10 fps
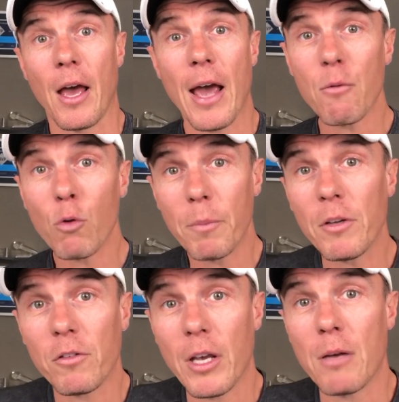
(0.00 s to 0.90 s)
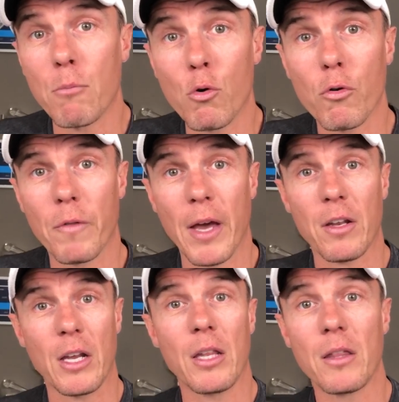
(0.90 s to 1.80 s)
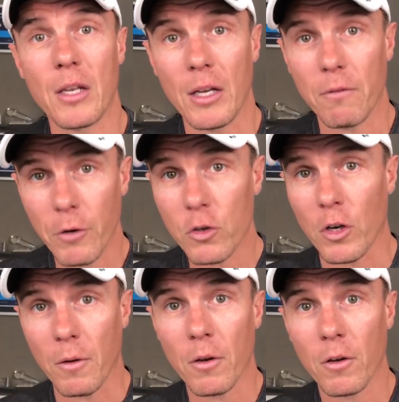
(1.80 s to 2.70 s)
and we'll be seeing more of that in the near future.